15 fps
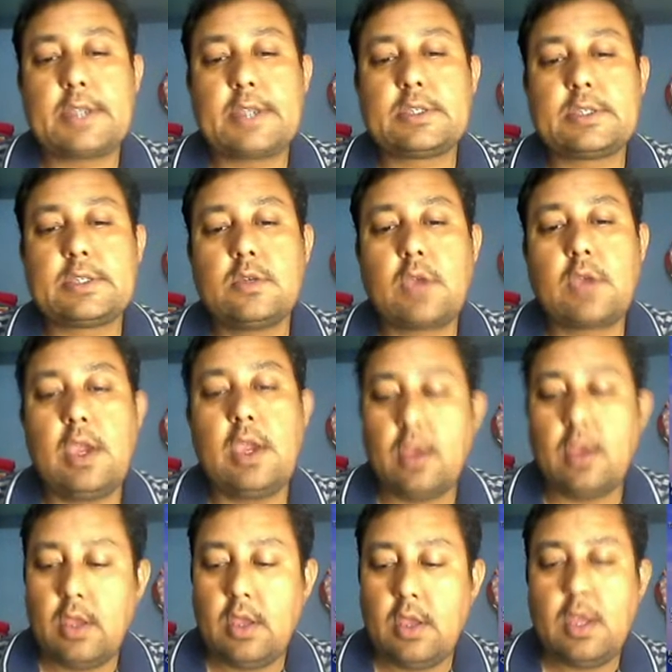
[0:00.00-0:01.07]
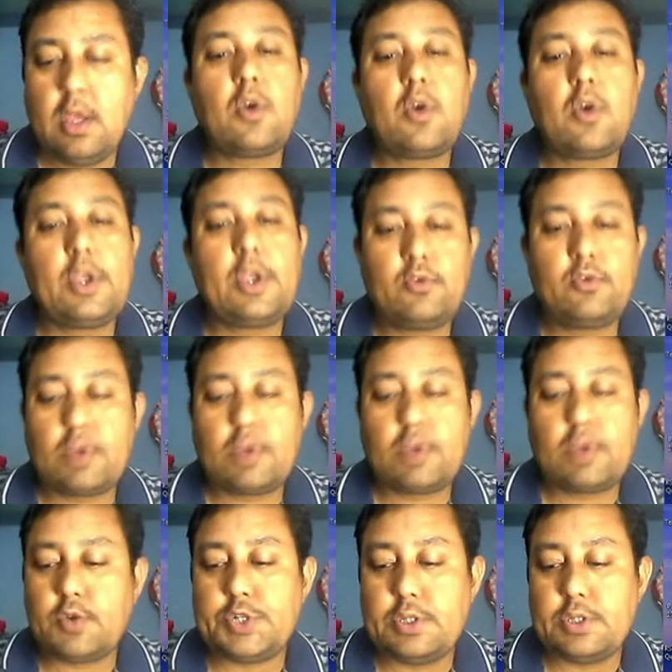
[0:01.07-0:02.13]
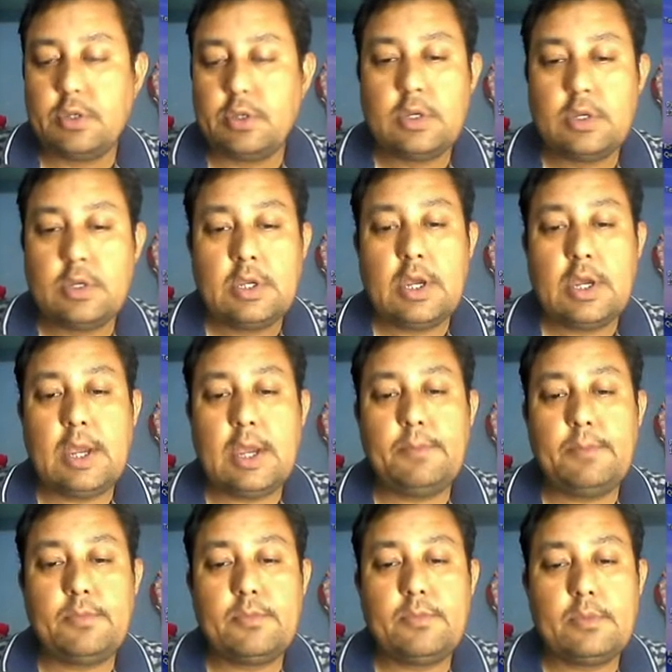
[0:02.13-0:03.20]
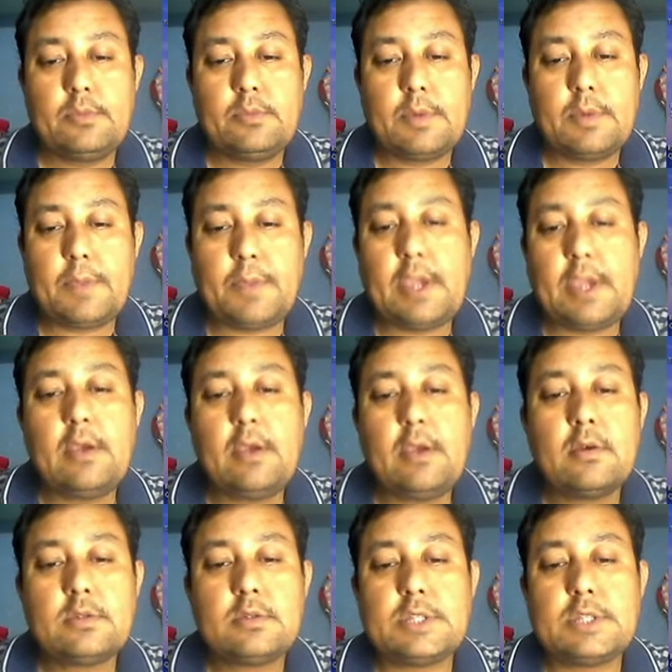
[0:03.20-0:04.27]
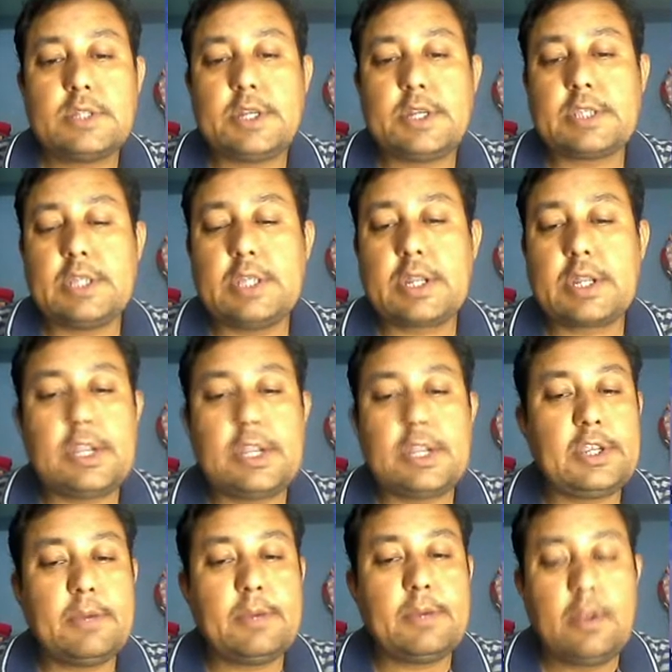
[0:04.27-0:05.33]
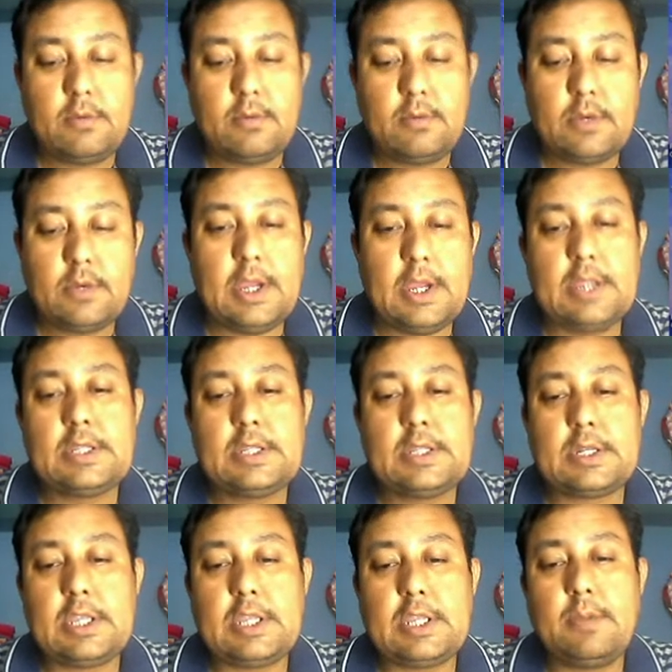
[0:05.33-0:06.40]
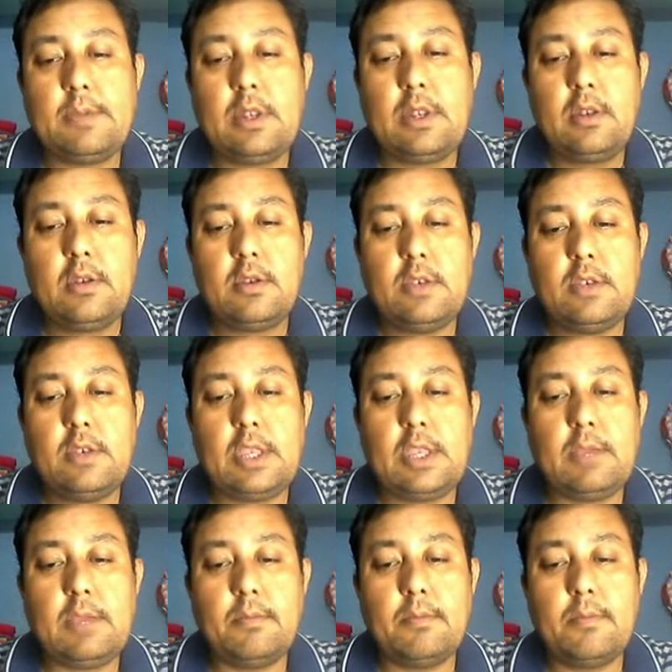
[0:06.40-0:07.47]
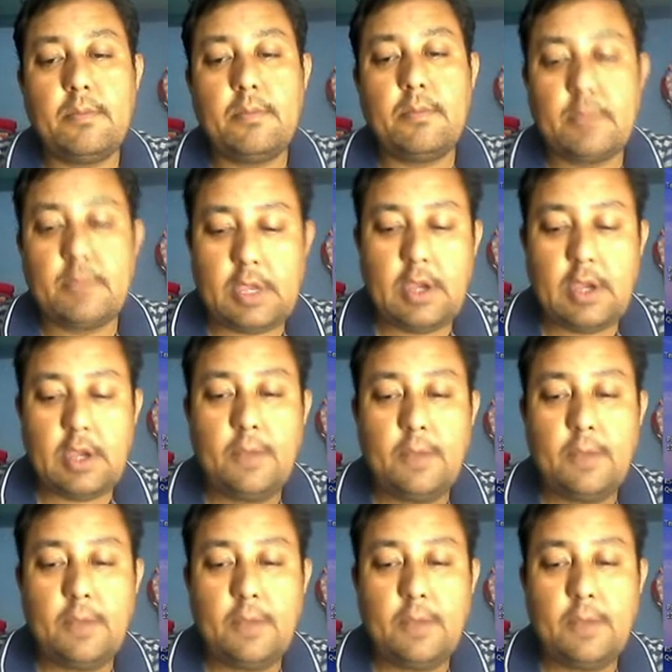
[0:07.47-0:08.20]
Okay, according to the question, I'm applying syntax here. Create table and the table name here.